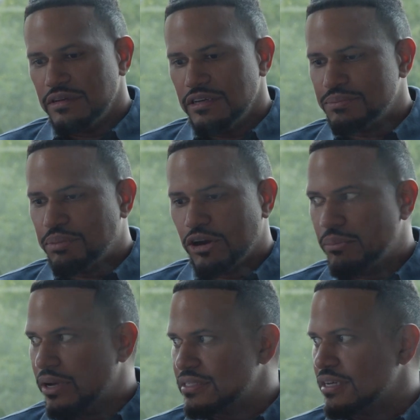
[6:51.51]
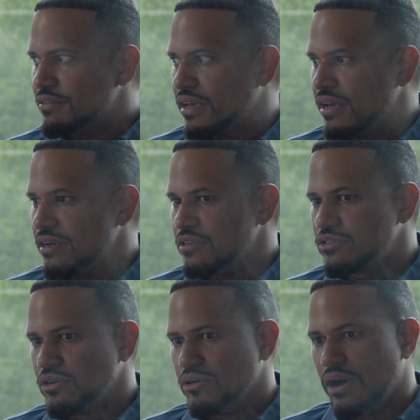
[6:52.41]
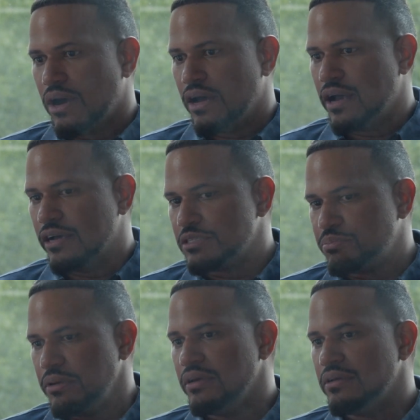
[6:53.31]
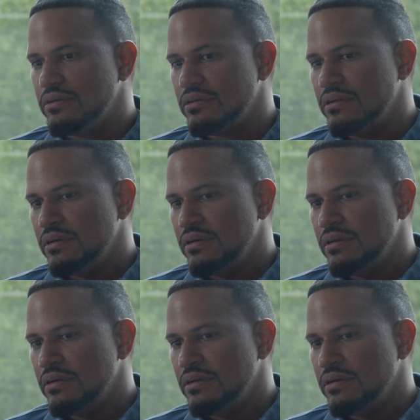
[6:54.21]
It's part of my self-care. So I speak,